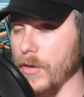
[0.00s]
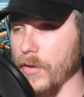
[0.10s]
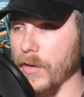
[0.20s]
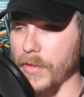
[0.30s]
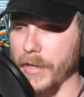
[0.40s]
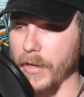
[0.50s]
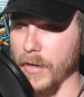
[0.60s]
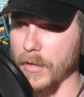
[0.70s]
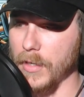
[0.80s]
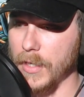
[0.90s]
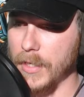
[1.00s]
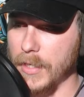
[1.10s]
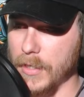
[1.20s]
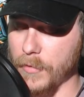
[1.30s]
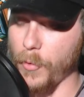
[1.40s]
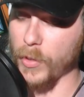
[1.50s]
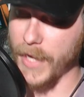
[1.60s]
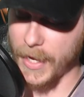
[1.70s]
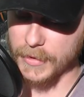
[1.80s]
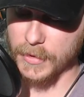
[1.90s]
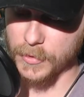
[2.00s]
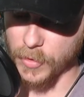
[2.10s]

give the forecast.